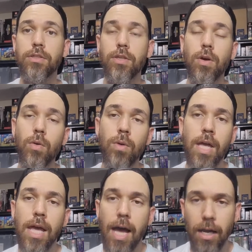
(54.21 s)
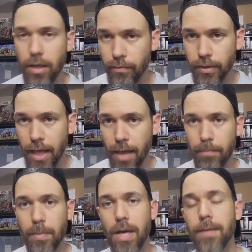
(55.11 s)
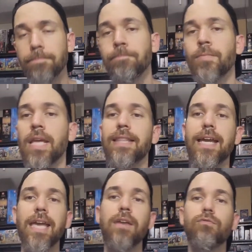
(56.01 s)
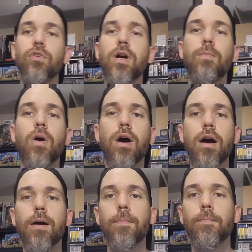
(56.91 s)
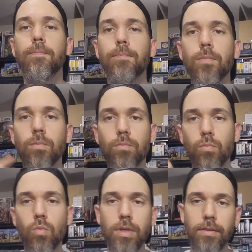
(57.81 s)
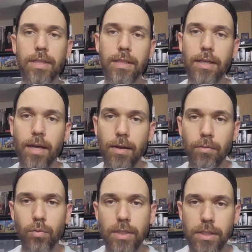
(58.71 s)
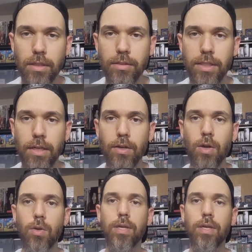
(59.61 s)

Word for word: So I covered that, but that came from um, one of the uh, resellers that I know.